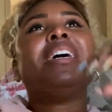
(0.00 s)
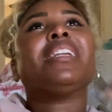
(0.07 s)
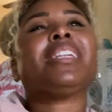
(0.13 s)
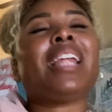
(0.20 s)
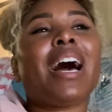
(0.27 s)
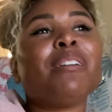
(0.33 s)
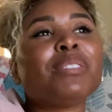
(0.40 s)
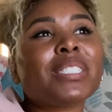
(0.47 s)

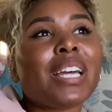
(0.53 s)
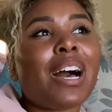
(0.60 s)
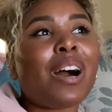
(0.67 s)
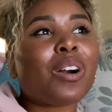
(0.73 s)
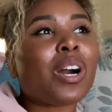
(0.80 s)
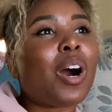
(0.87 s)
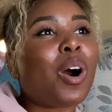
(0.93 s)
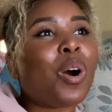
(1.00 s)

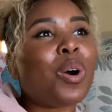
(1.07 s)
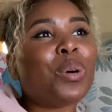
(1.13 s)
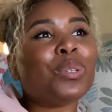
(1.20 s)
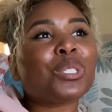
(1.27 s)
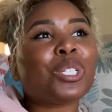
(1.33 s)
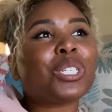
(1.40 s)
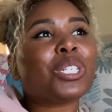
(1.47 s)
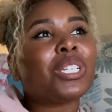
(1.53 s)
Lifestyle
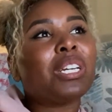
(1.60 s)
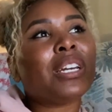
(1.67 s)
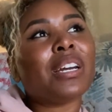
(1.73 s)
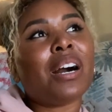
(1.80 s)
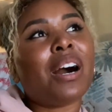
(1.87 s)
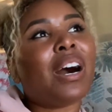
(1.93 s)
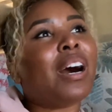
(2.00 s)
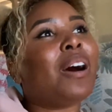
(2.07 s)
coach,
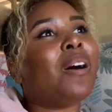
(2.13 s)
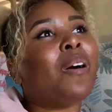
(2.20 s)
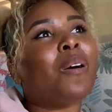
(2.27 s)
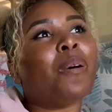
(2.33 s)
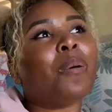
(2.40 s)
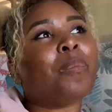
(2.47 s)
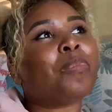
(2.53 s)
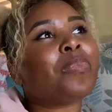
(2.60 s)

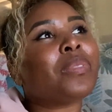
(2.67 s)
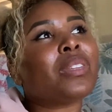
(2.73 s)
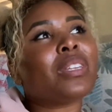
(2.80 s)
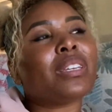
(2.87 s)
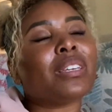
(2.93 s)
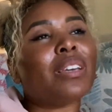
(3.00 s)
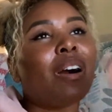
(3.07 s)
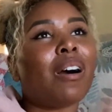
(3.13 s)
um,
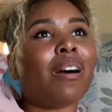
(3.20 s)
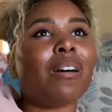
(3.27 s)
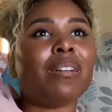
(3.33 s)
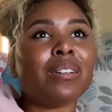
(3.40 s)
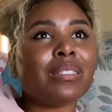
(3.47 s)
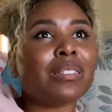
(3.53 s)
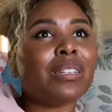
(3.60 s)
y'all,